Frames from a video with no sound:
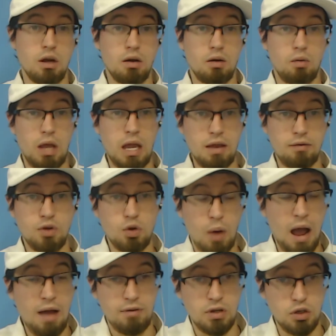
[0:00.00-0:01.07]
if you
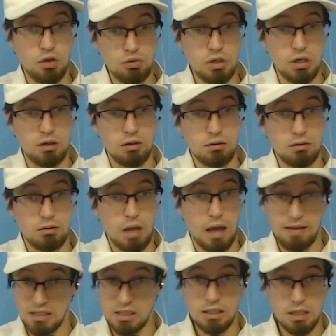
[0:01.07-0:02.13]
have a union, and
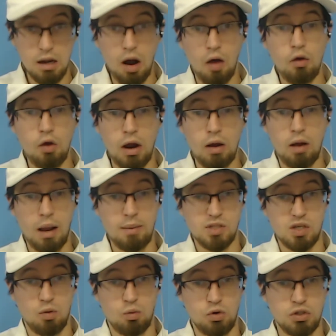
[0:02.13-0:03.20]
this is in other
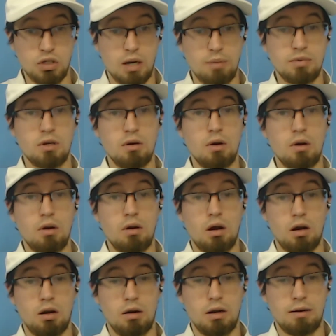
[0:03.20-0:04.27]
Amazon workshops
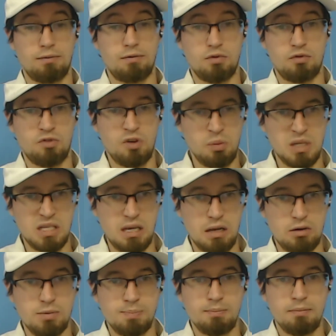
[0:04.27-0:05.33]
or fulfillment
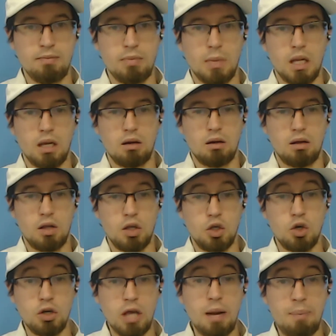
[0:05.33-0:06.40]
centers,
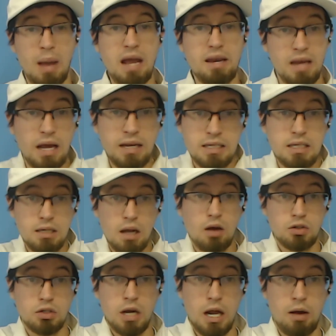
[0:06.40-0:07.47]
you're getting paid
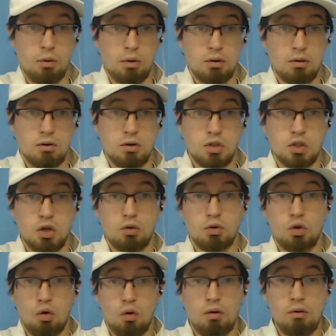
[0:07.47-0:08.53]
$19 an hour. So
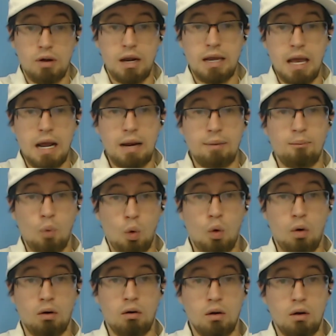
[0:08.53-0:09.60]
you're already getting
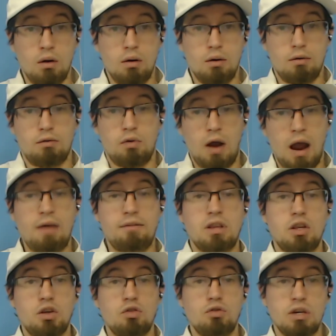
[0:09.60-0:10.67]
more for having
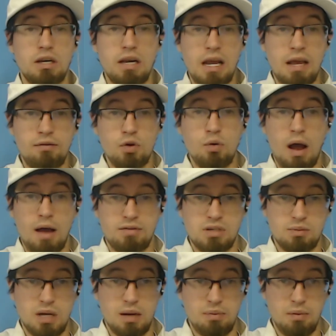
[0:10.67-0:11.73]
the union if you have some
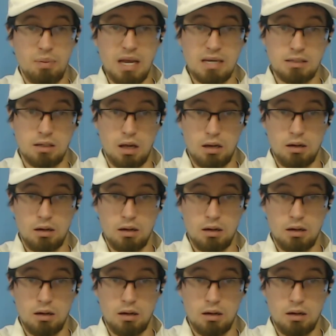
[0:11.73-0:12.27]
type of baseline.